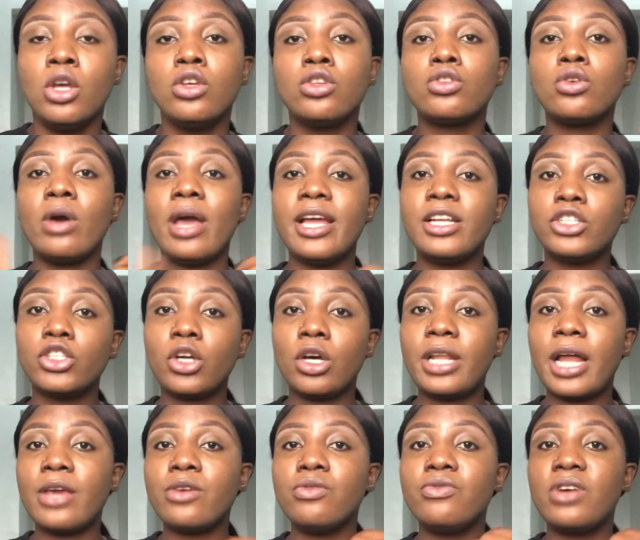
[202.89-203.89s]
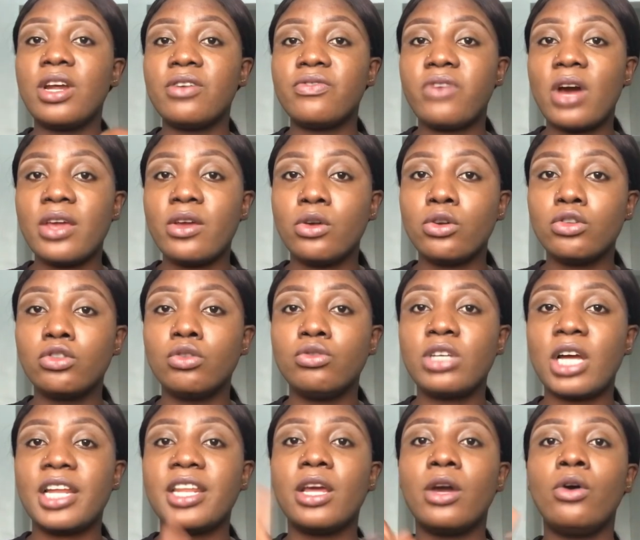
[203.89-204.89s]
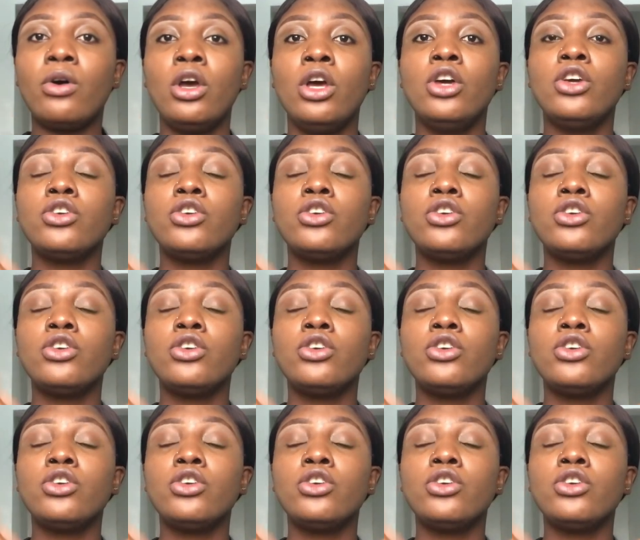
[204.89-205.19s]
So ensure that you verify your YouTube channel.